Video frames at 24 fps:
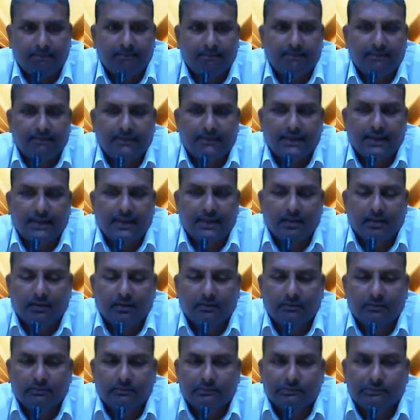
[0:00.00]

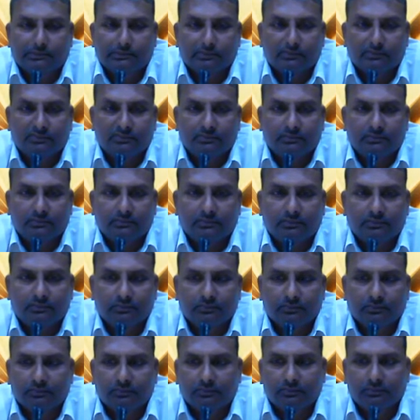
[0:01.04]

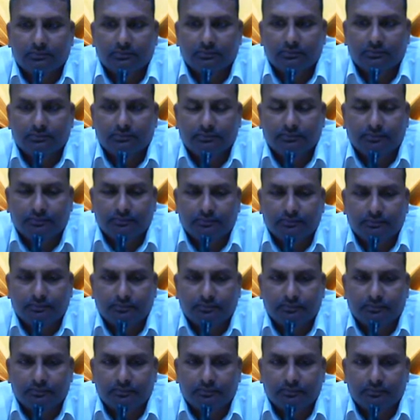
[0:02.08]

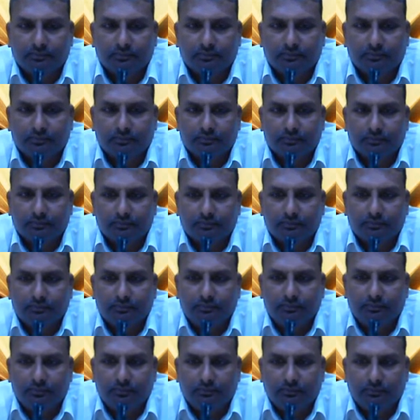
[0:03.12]

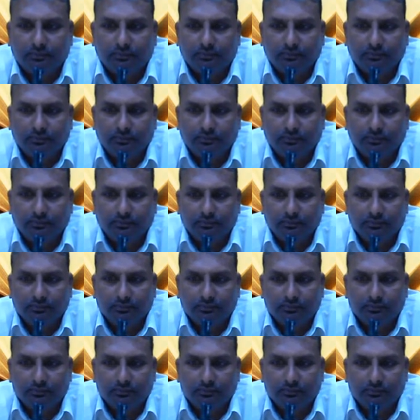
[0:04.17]
No one is speaking in this clip.